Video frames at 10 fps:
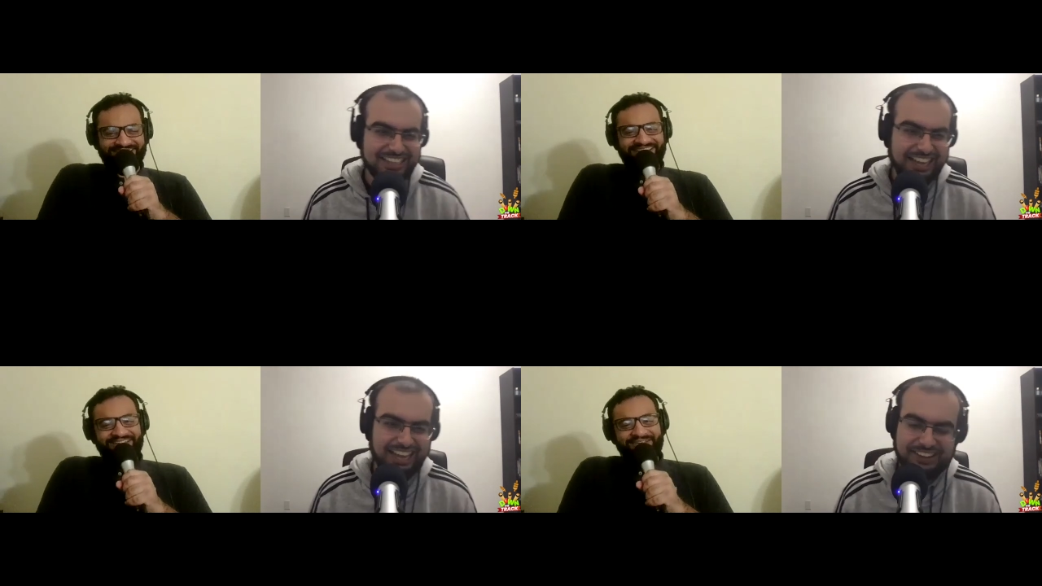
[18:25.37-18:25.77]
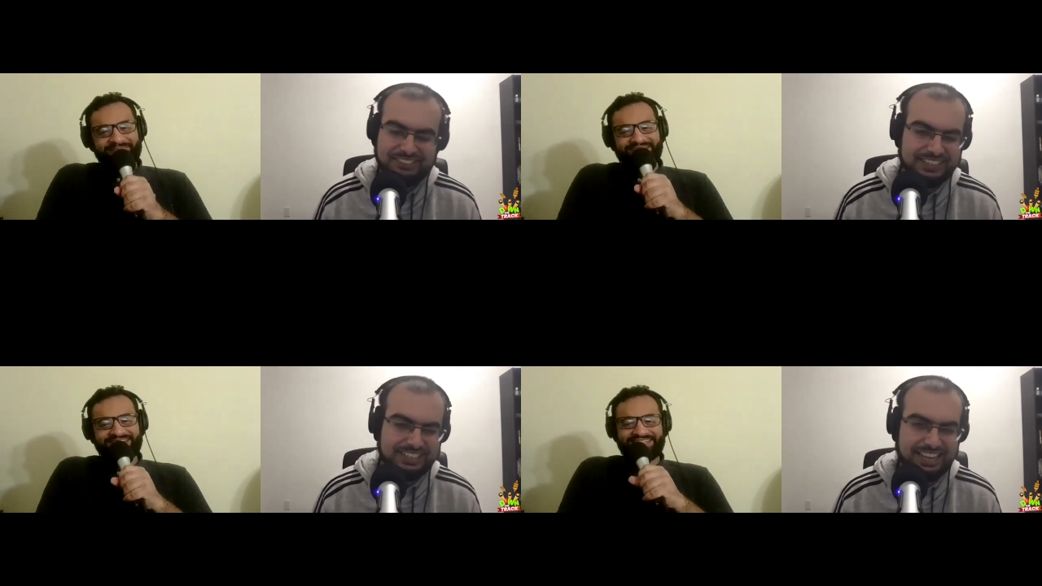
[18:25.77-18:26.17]
Speaker 1: I
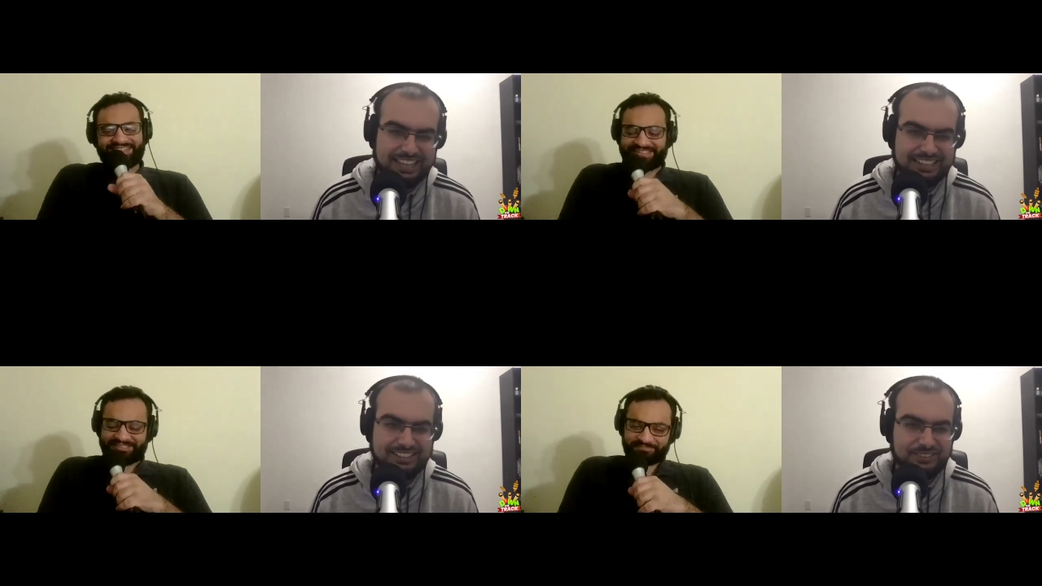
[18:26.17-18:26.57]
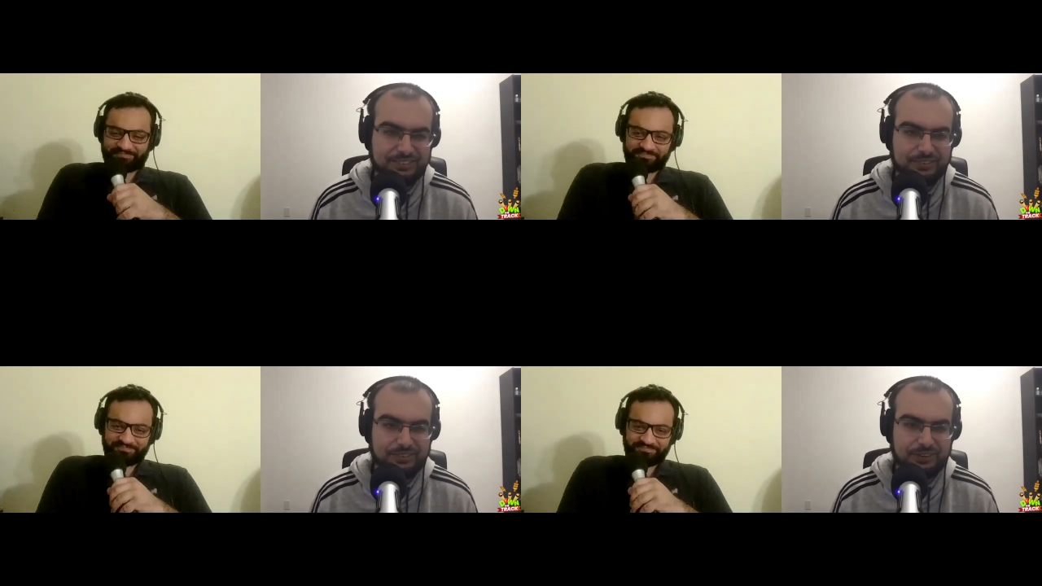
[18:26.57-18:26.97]
mean, yeah,
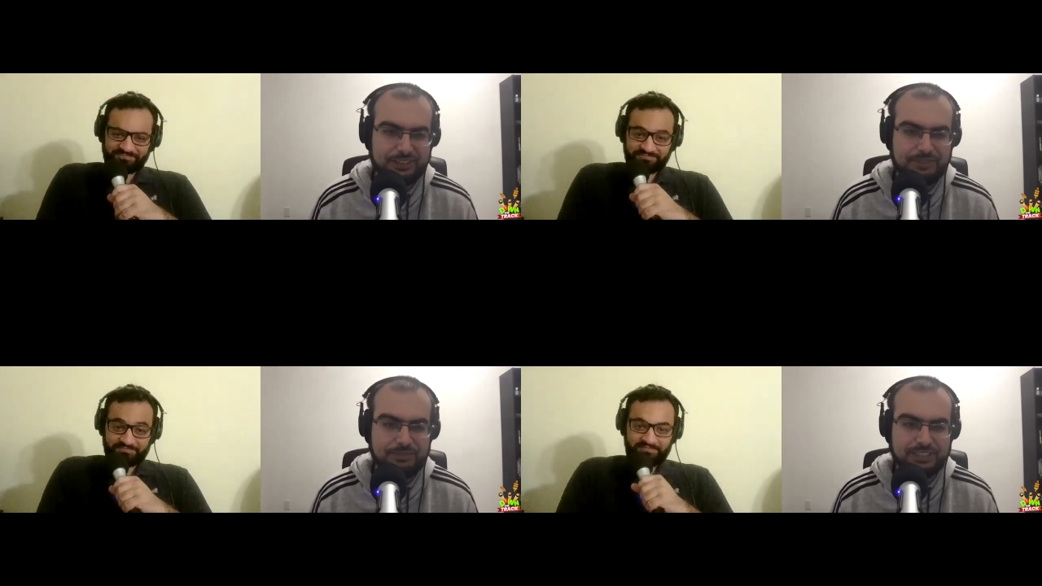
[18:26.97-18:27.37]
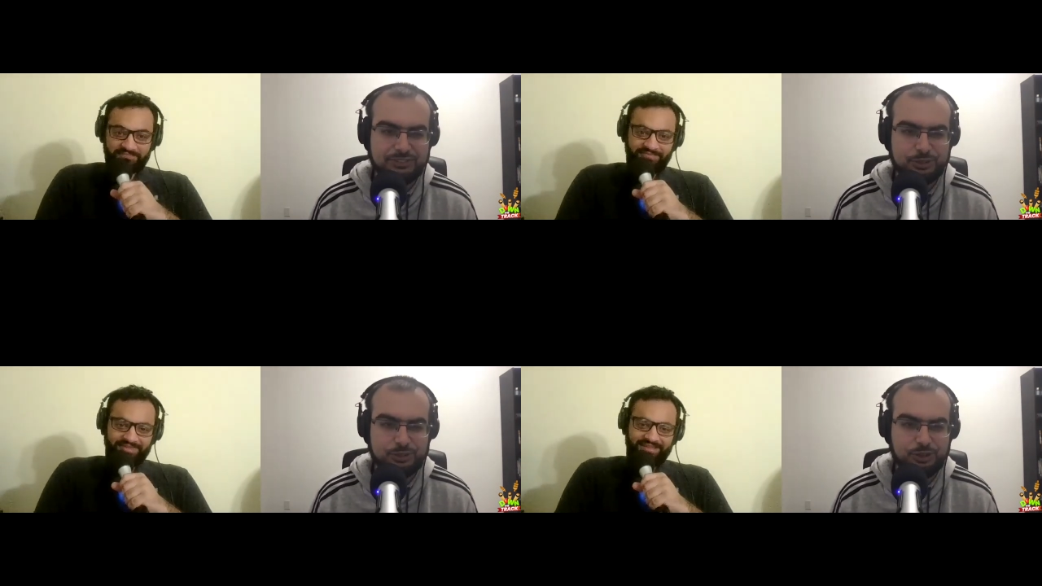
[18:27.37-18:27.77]
what can Ben
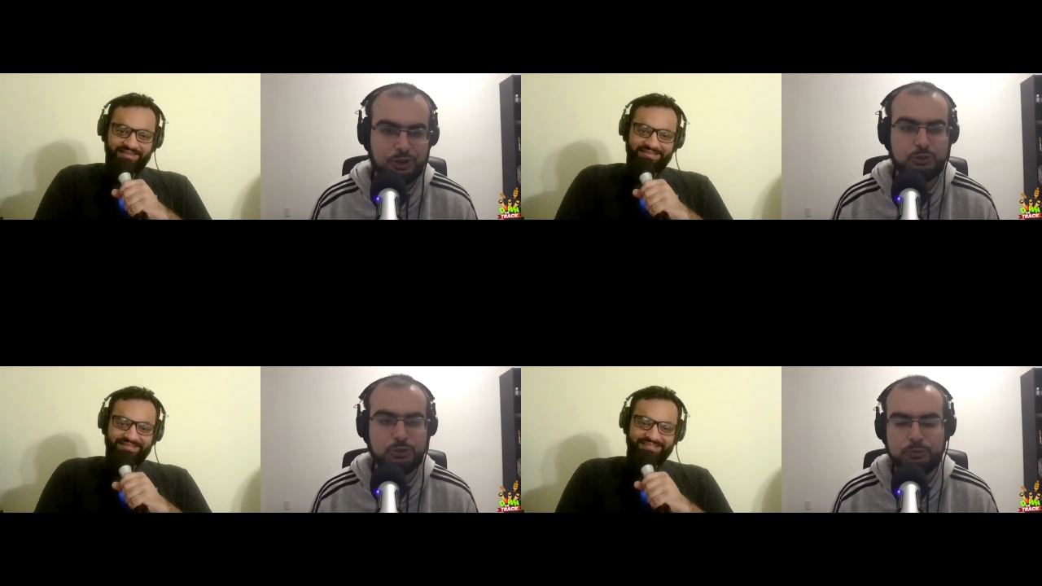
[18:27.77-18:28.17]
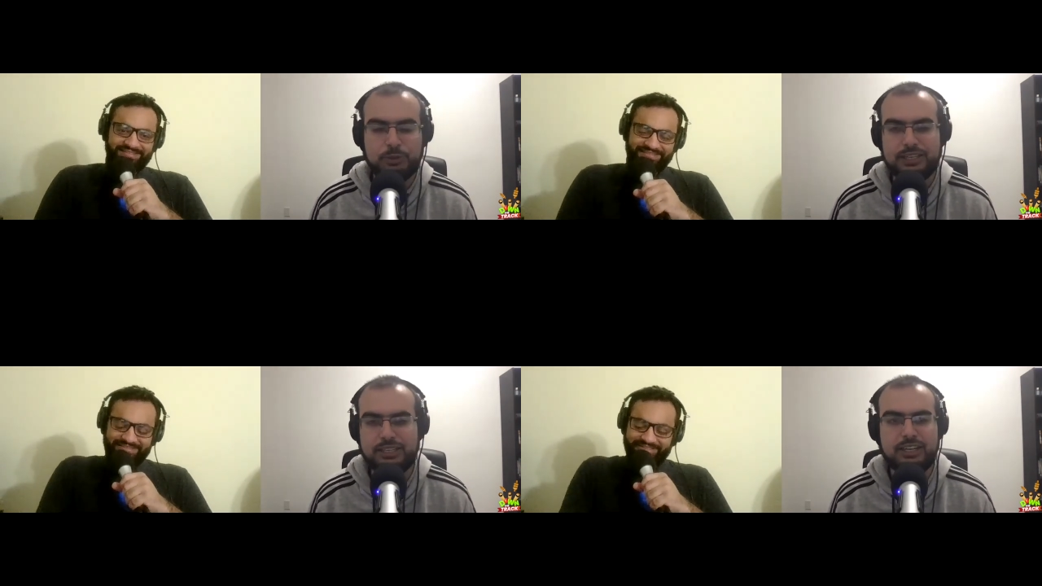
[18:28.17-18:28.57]
Stokes not do?
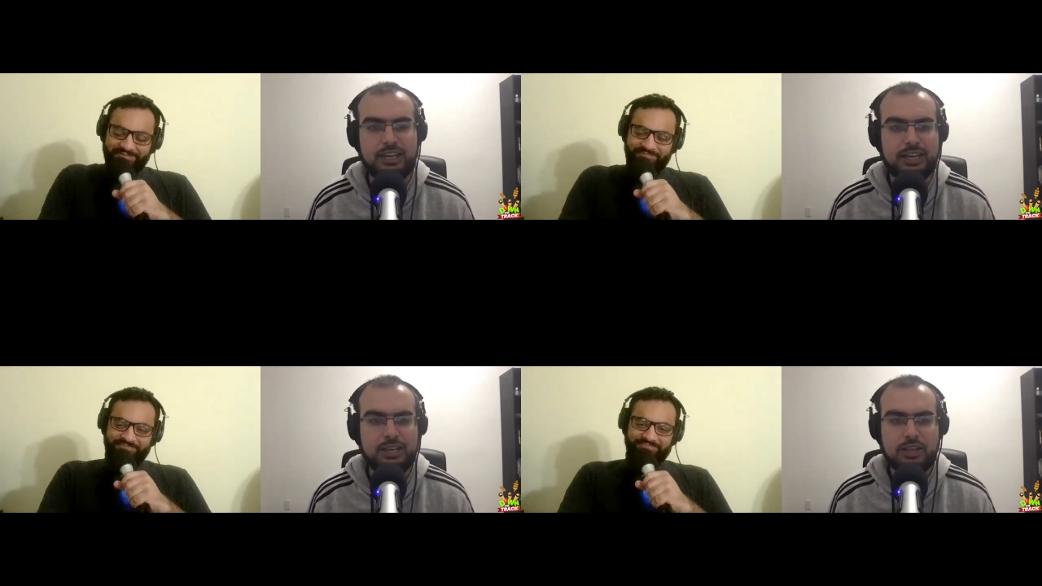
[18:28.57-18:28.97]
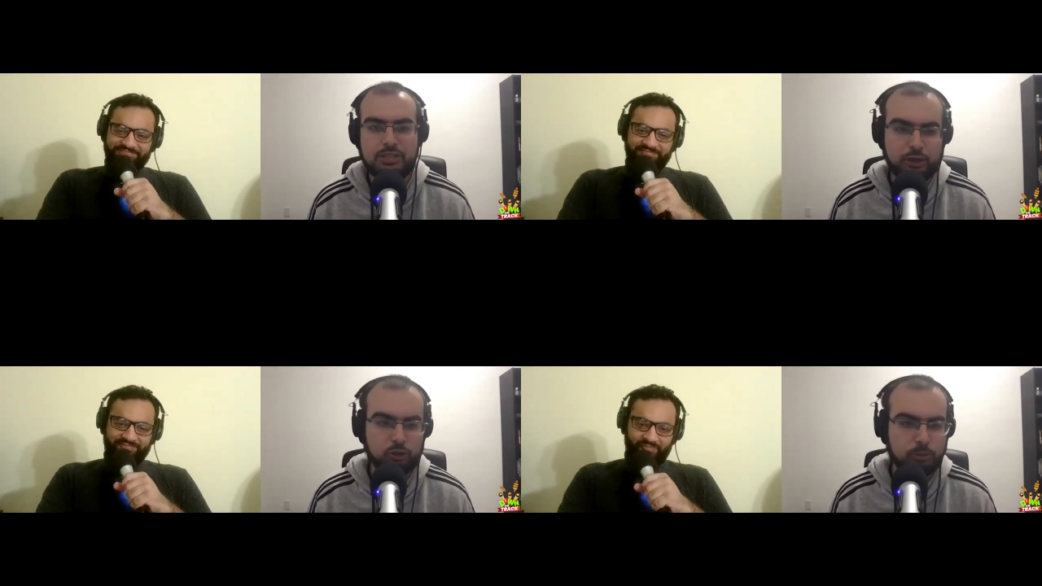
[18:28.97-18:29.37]
But uh,
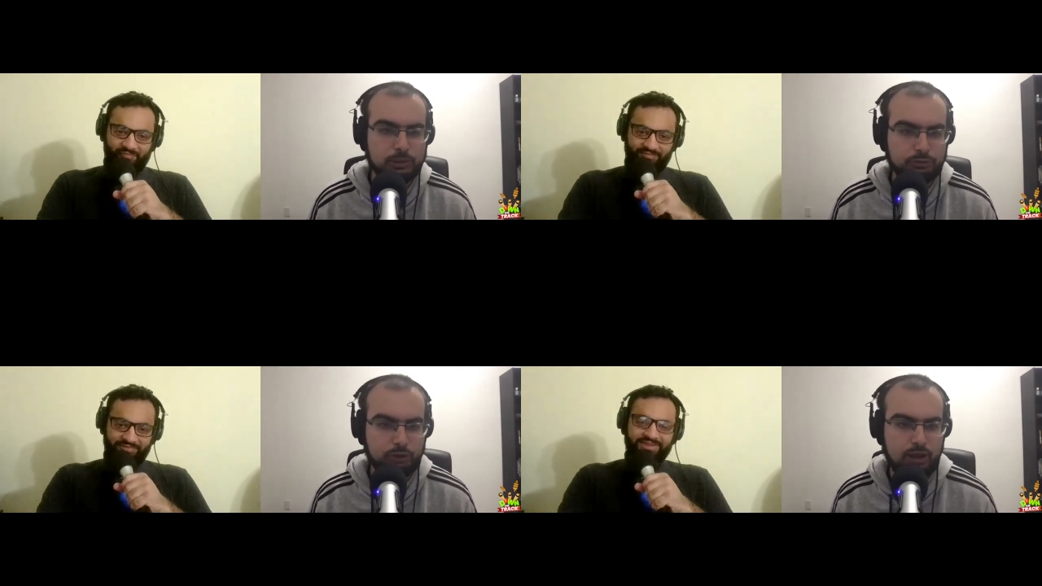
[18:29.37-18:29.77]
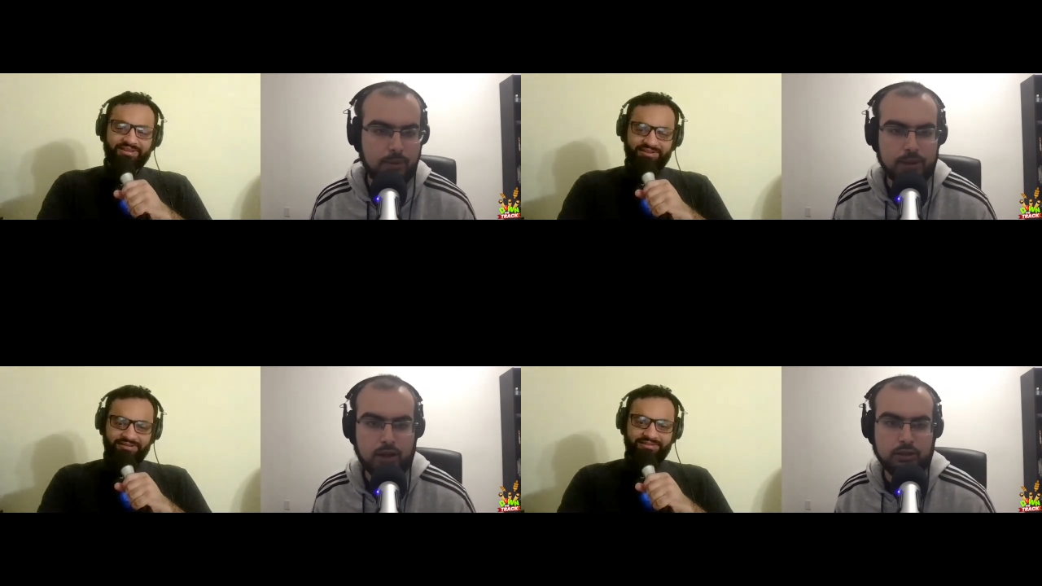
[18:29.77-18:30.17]
thank you so much for
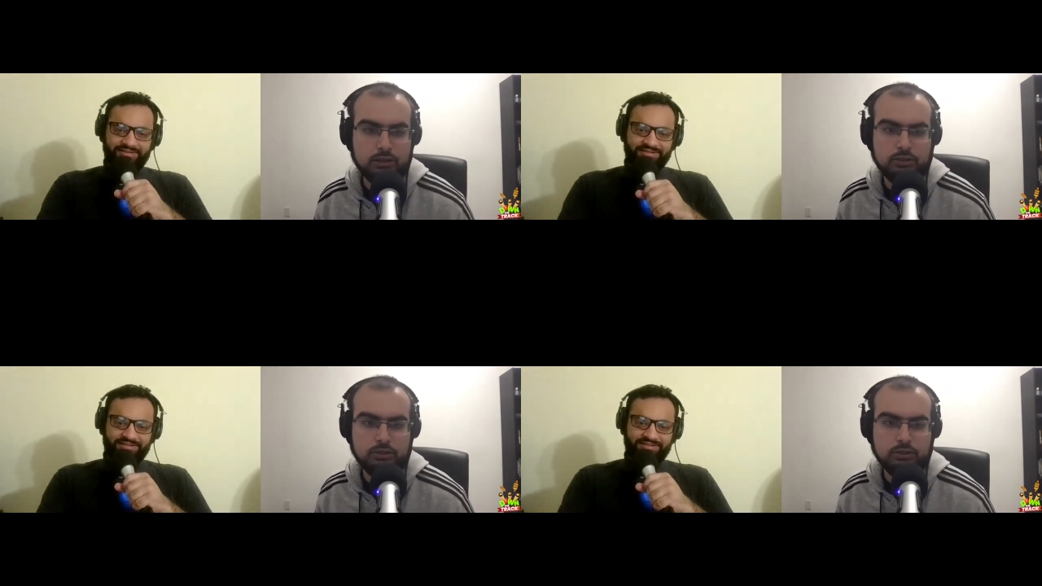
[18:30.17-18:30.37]
coming on